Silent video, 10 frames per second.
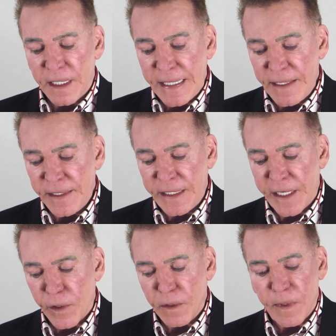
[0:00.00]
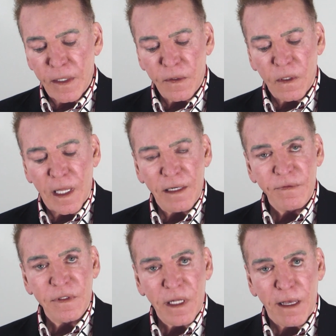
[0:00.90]
again, they carry around a lot of
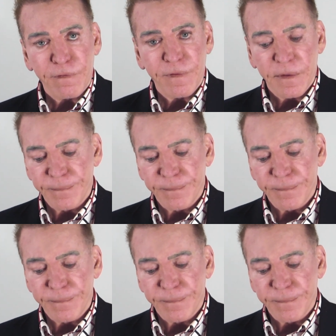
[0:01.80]
stuff.